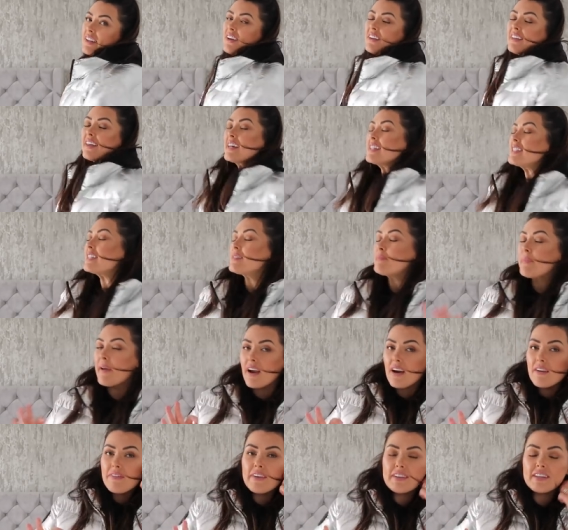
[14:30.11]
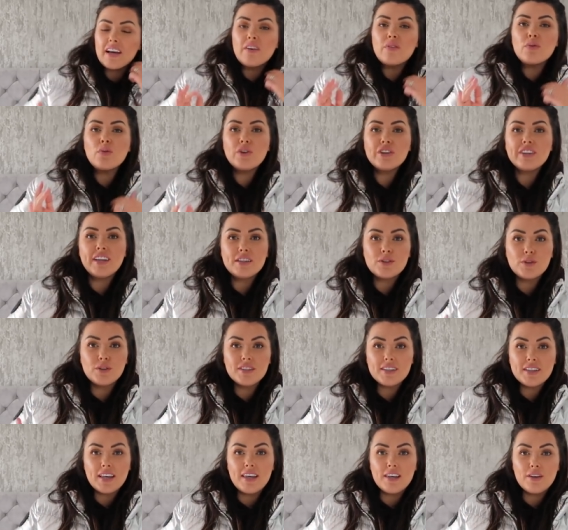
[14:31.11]
Now this is perfect. I've worn this
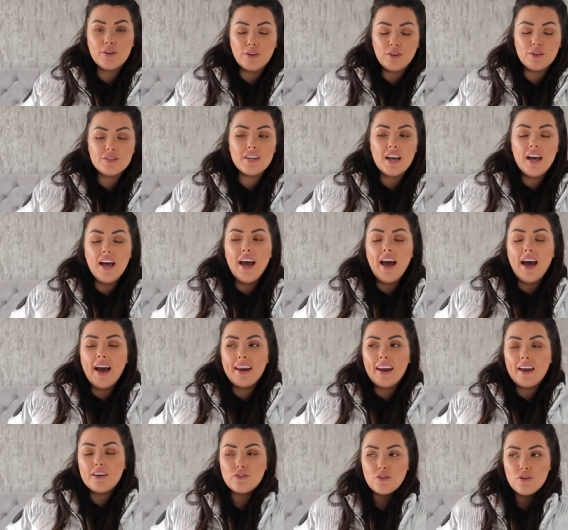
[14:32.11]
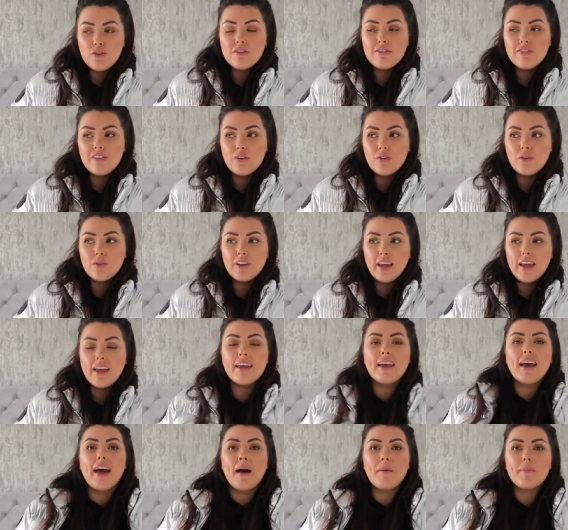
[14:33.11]
on cycles and I do feel
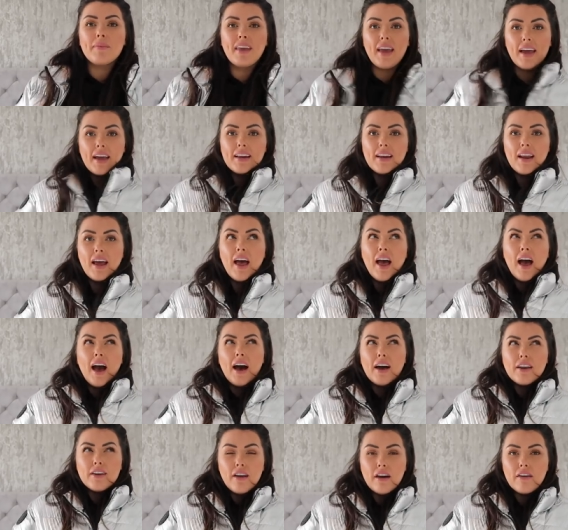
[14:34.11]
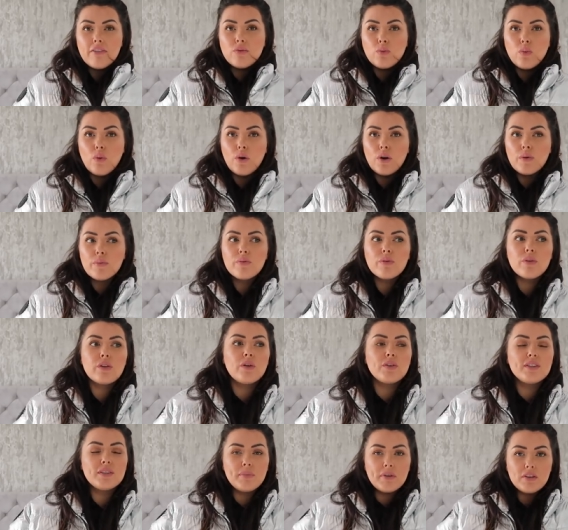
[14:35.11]
like I'm getting enough warmth
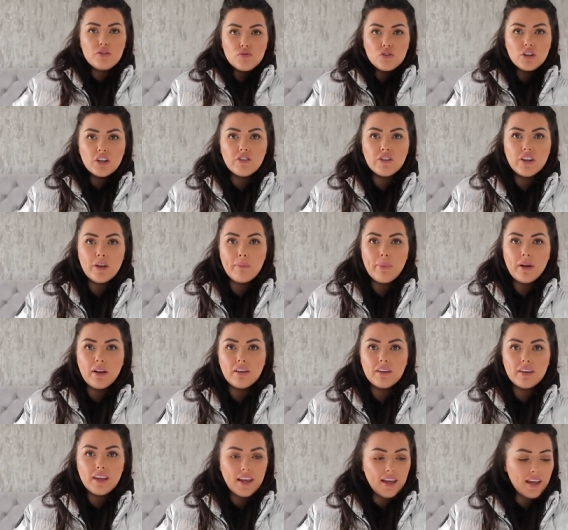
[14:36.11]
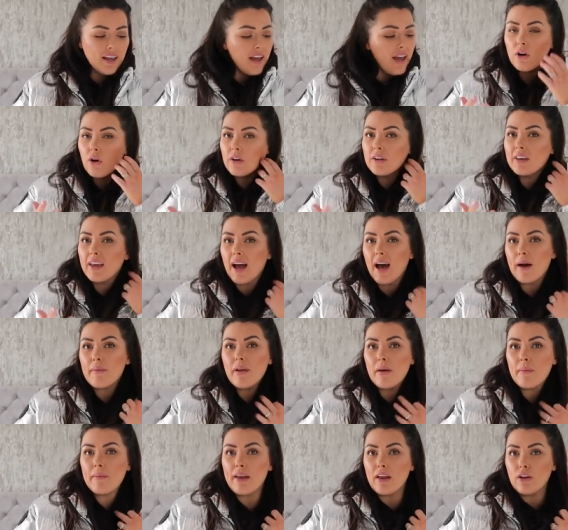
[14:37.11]
without it being really, really bulky. On
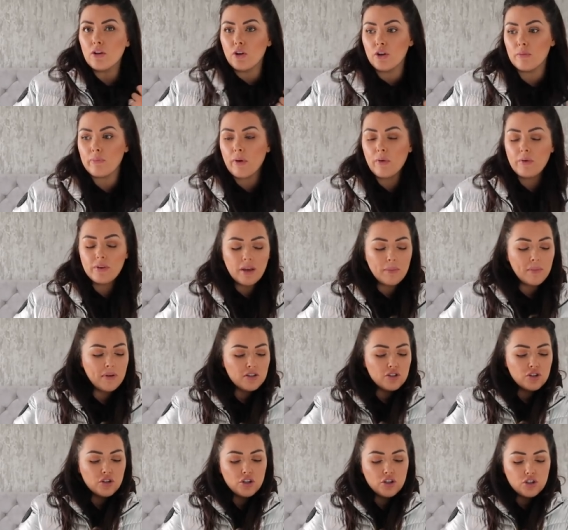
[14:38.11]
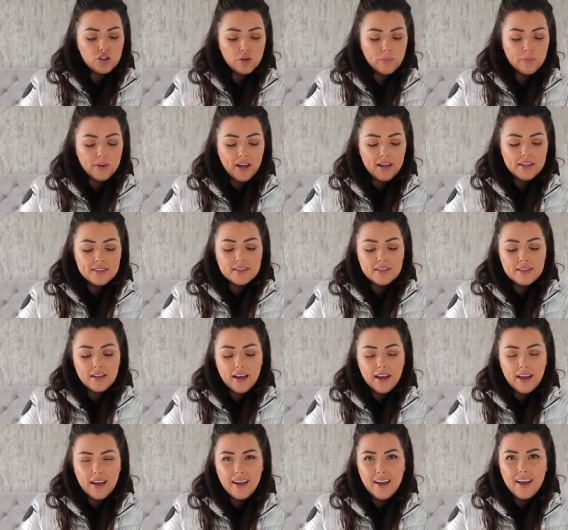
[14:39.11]
camera it may look bulky, but as soon as you're pressing
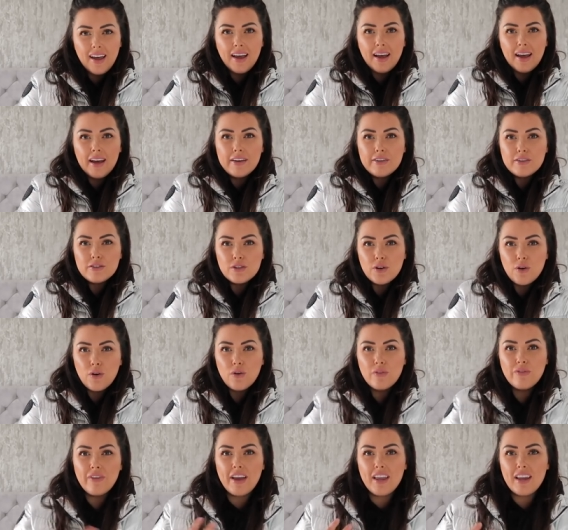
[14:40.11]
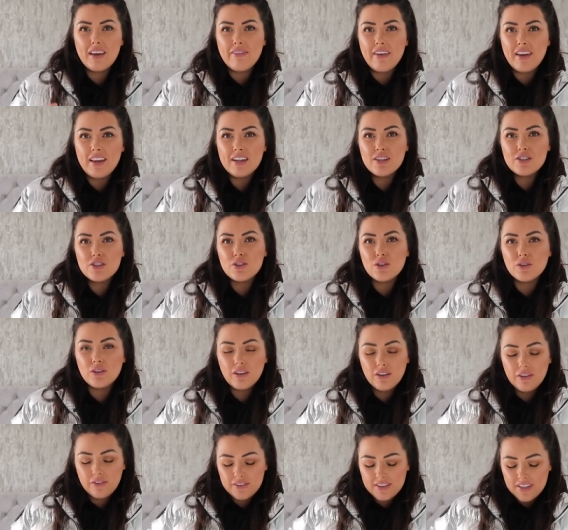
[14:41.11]
that, it's all very, very
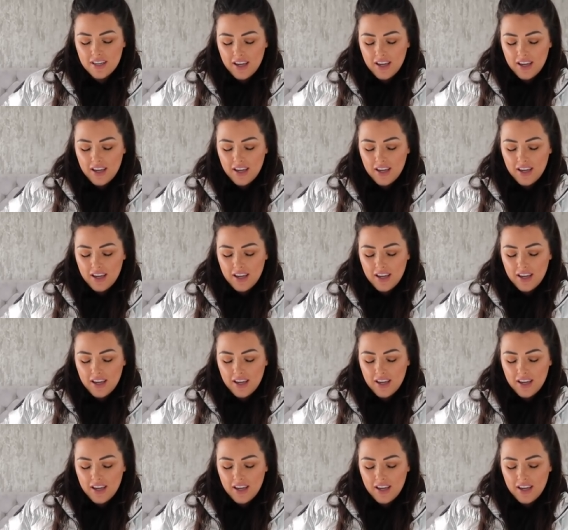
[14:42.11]
soft.